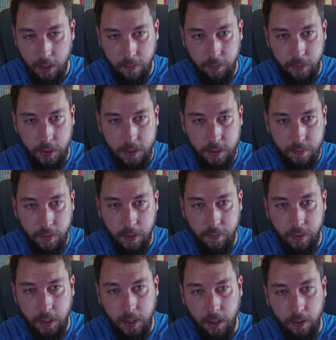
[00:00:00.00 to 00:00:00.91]
this way
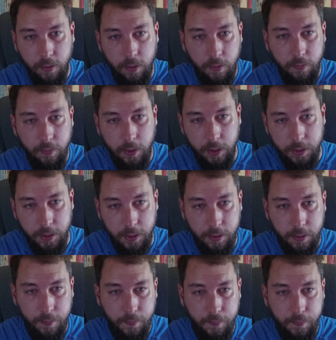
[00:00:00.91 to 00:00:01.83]
we can convert
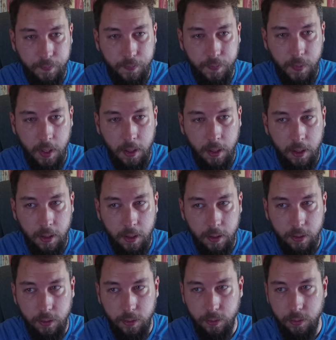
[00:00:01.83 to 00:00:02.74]
it
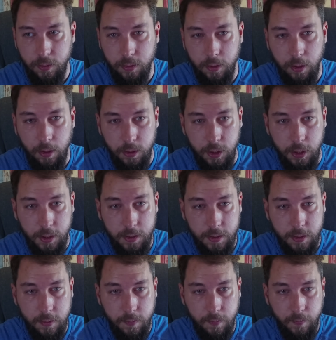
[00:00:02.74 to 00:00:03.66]
to
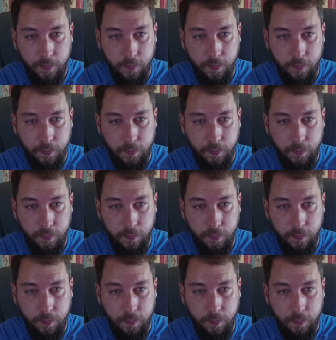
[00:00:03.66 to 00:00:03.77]
logits.